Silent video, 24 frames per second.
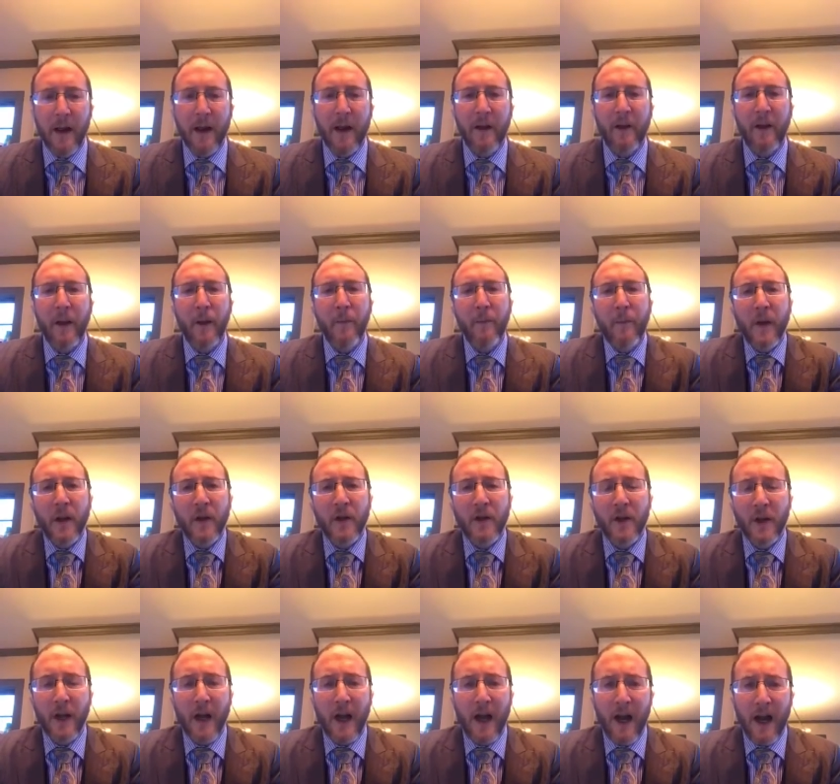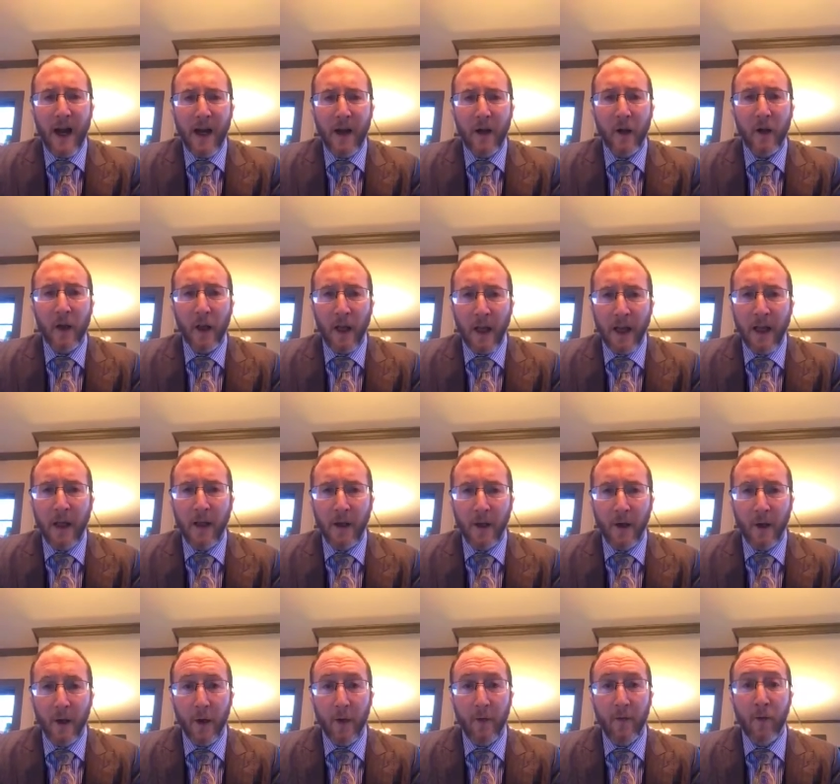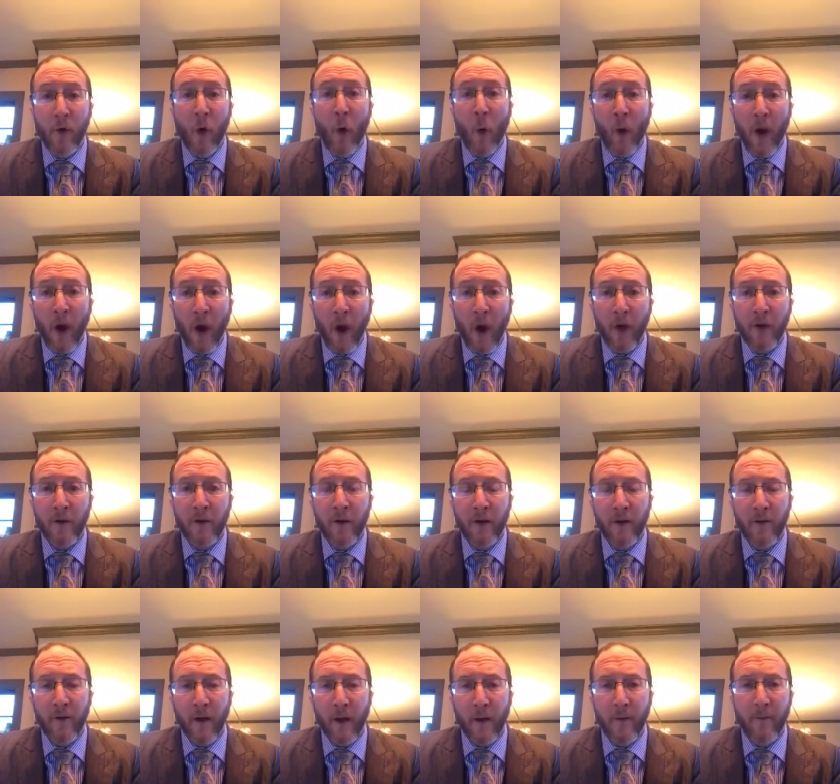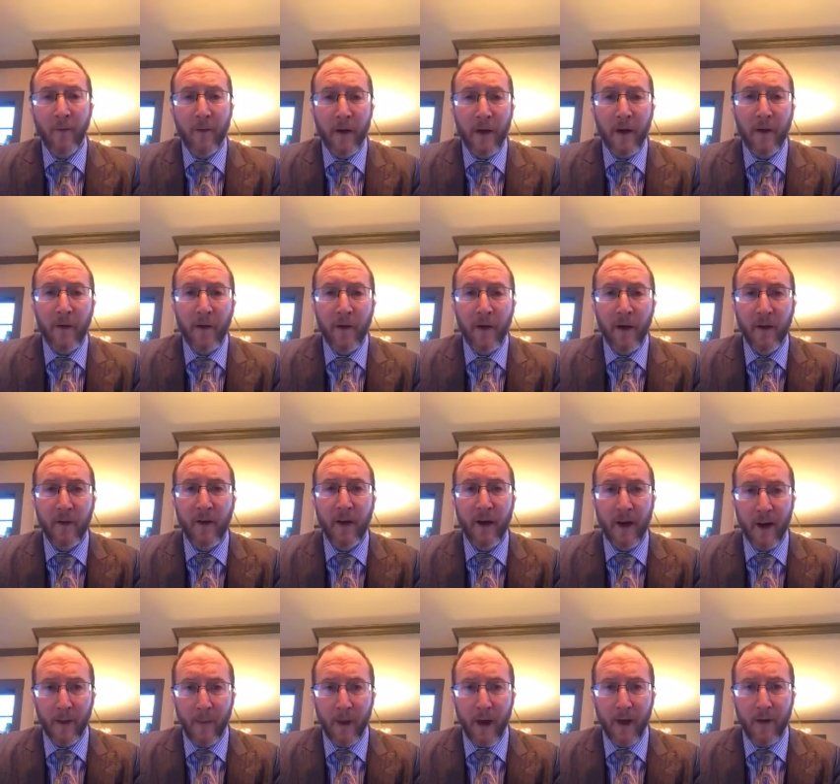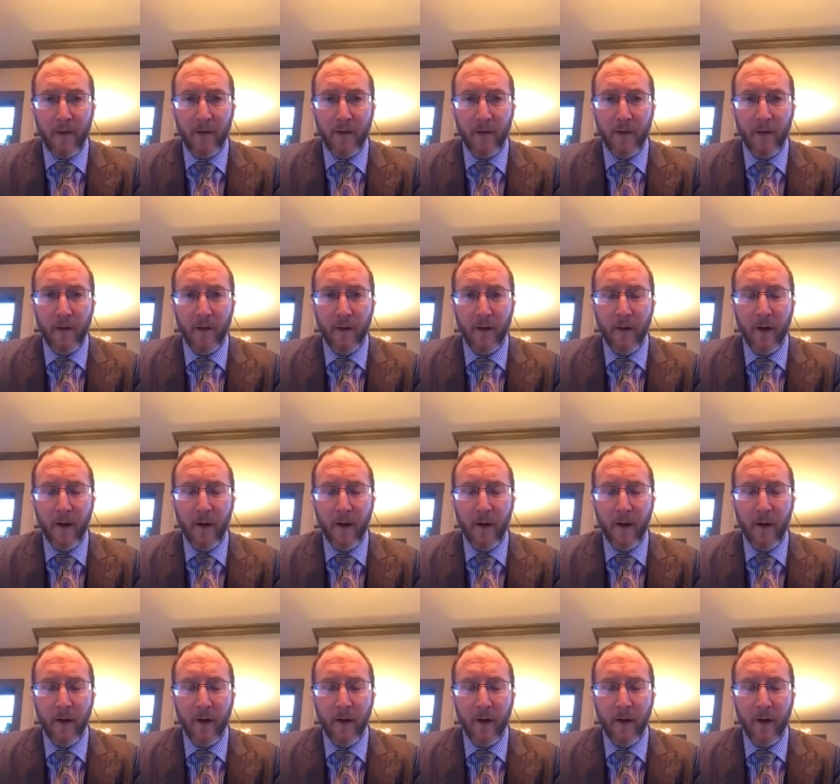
is at much higher likelihood of going on to develop very significant MS.